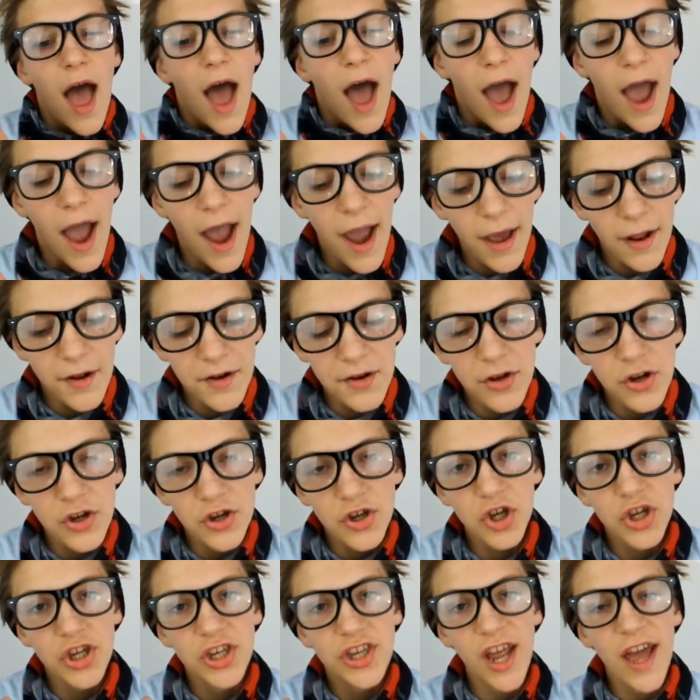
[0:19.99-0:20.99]
And
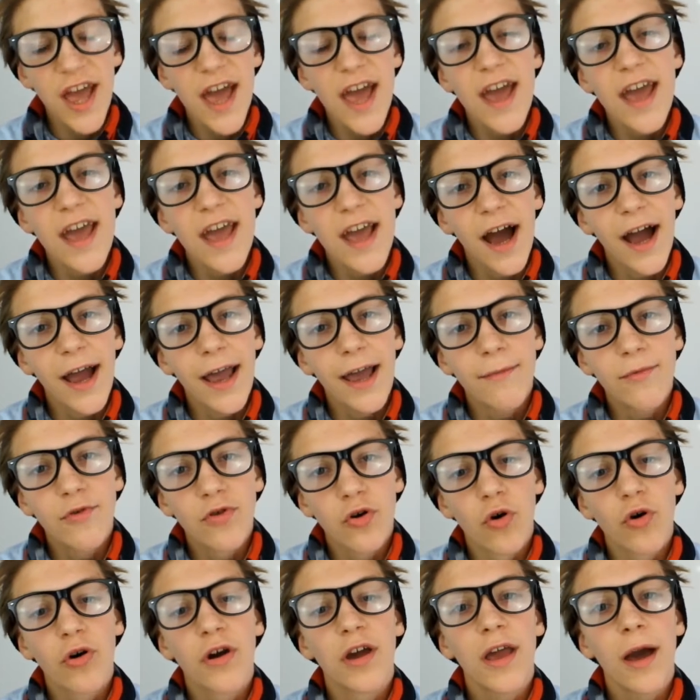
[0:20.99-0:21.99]
today I am
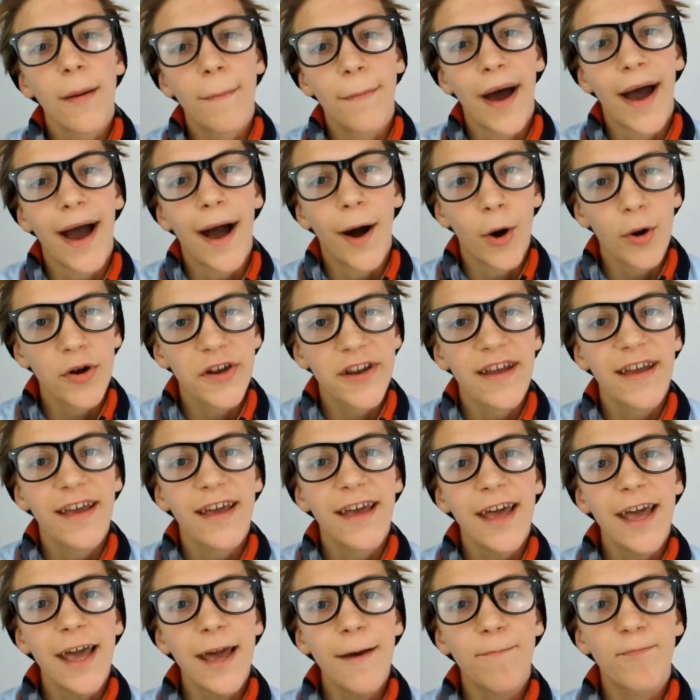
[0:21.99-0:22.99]
talking about
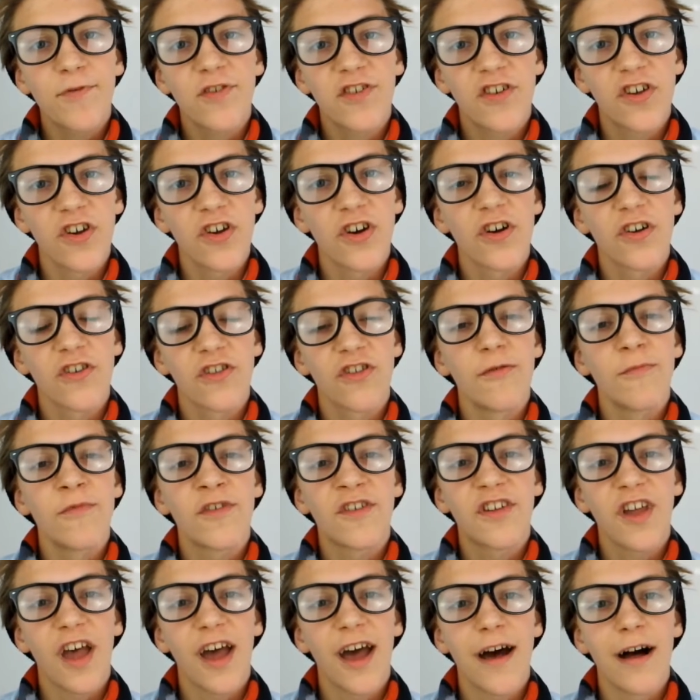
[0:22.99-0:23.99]
hipsters
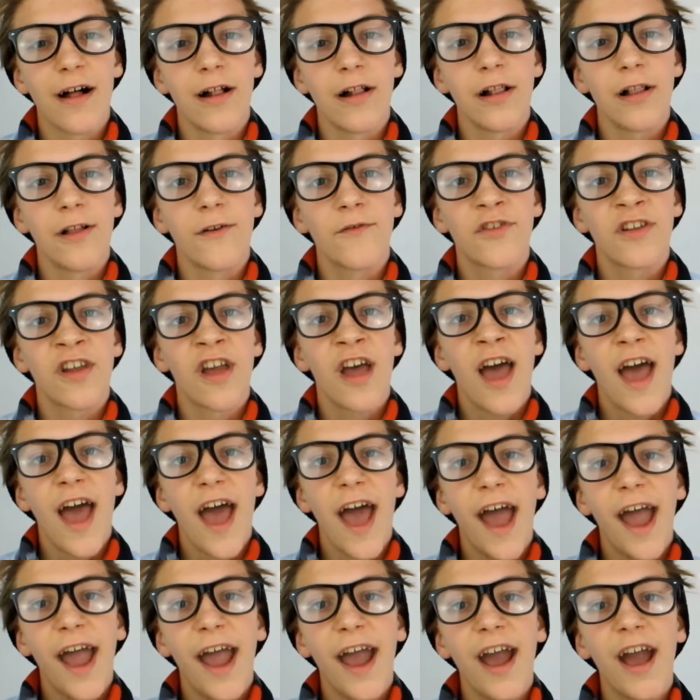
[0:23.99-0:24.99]
themselves
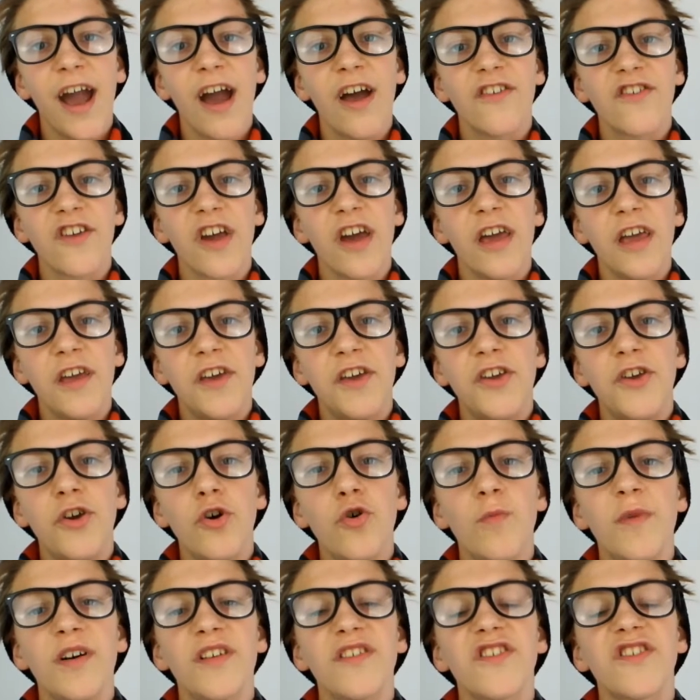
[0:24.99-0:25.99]
as a
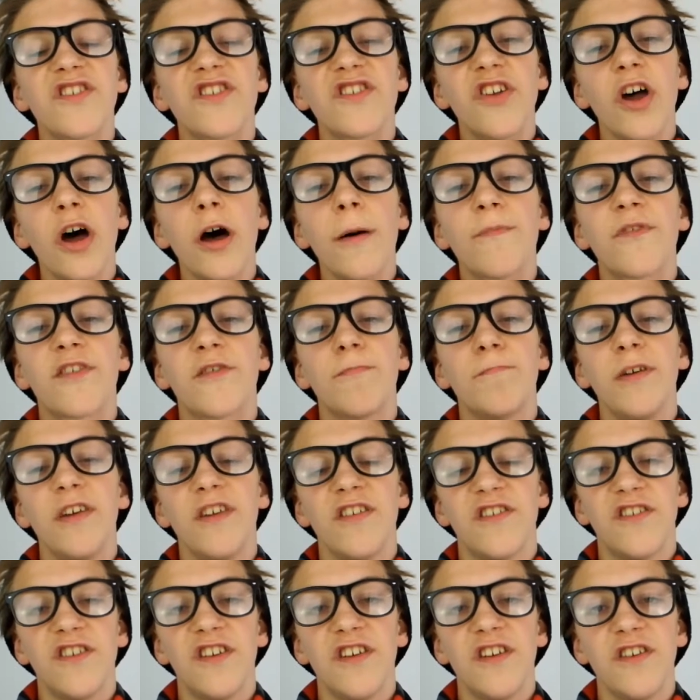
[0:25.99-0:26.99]
human
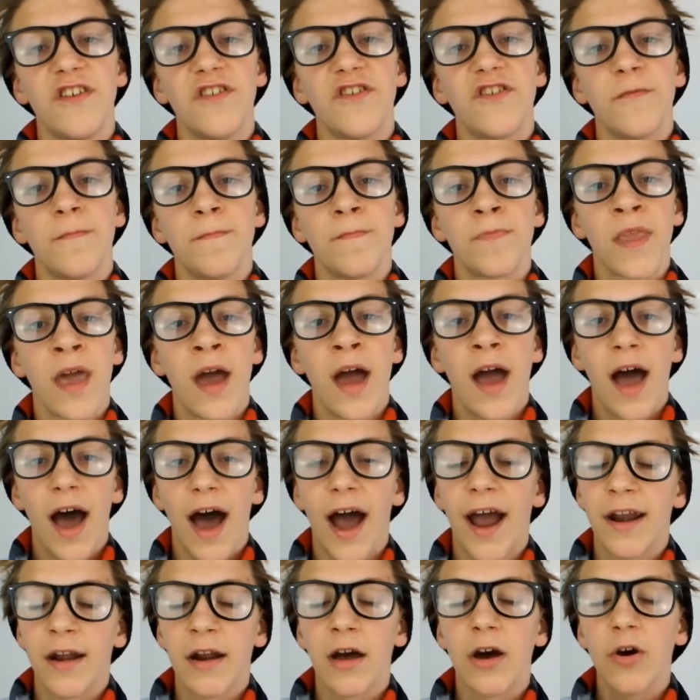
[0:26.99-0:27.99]
subspecies.
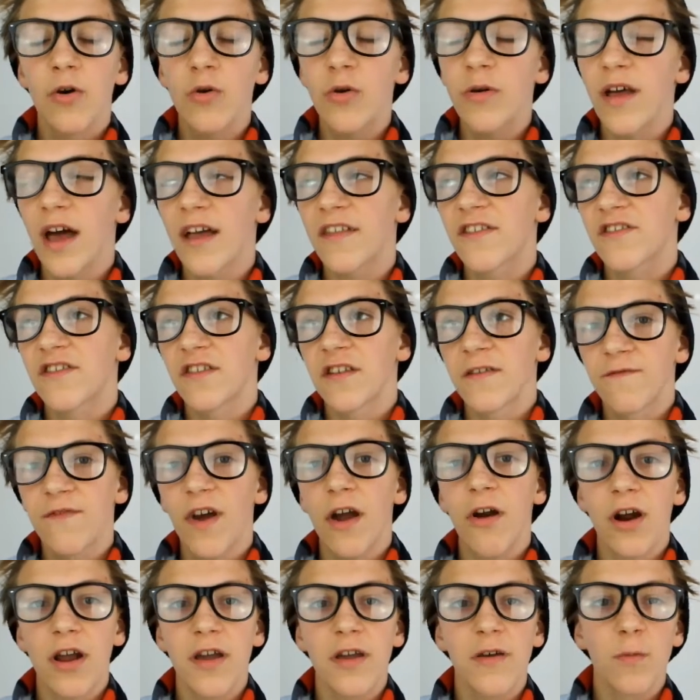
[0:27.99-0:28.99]
I know that's a
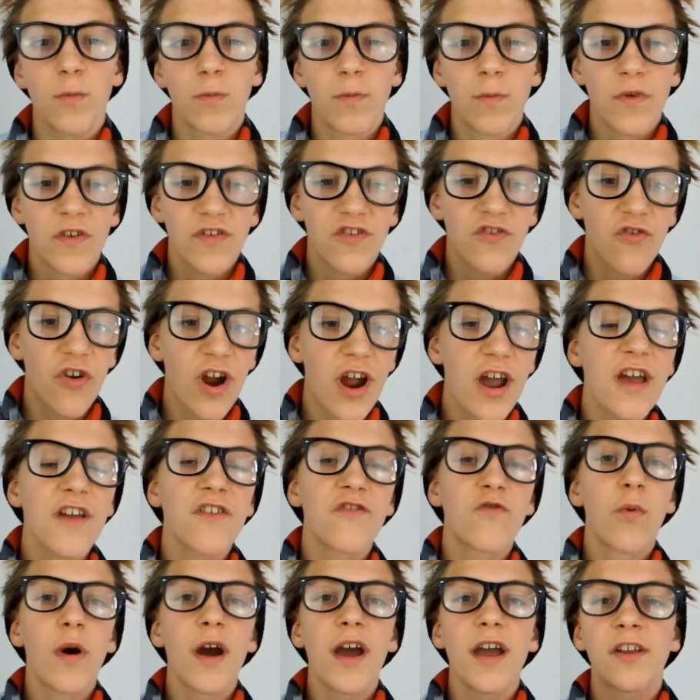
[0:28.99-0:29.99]
very
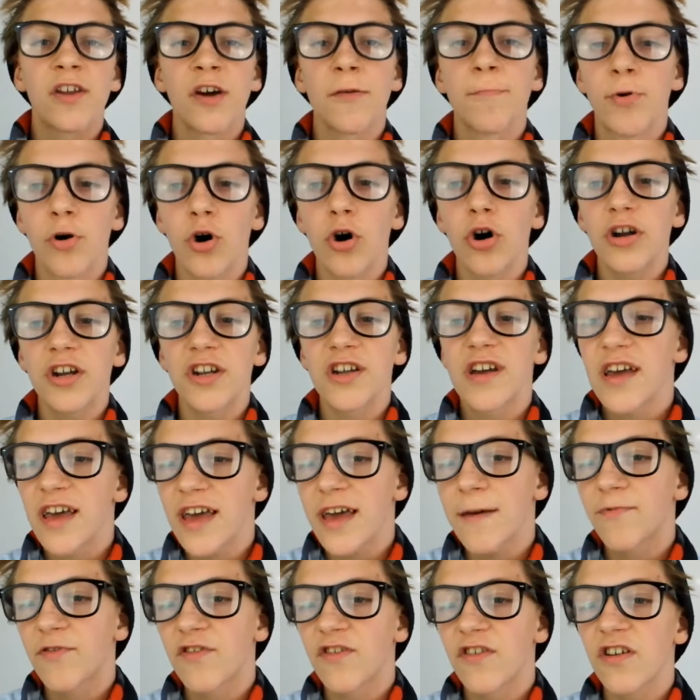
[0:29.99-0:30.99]
strange way to put
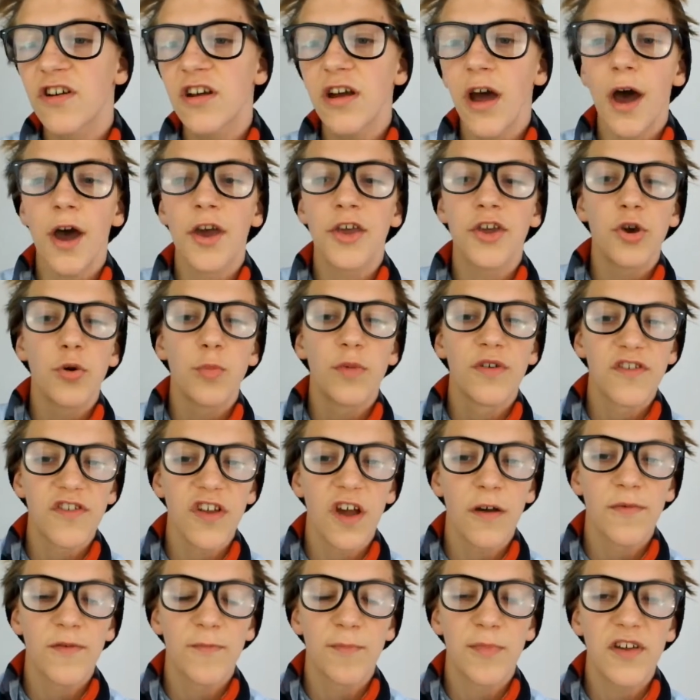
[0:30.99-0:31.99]
hipster, a human
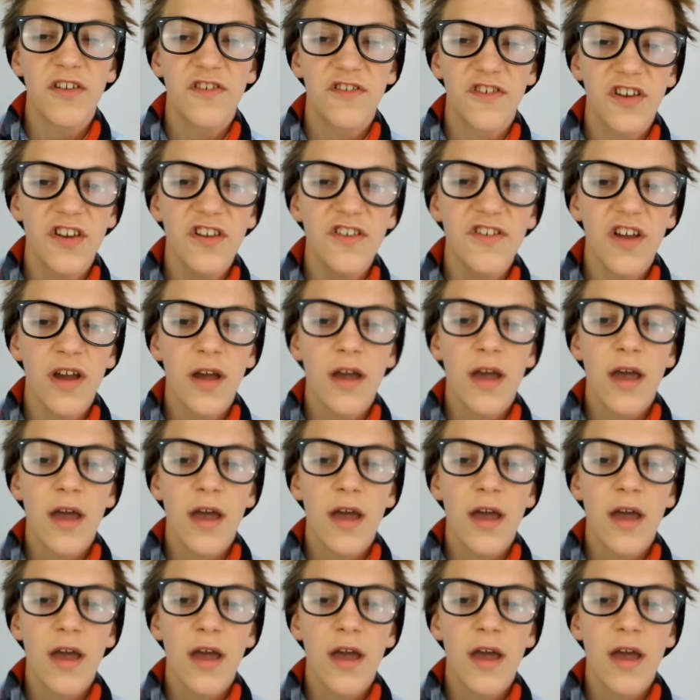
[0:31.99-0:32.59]
subspecies,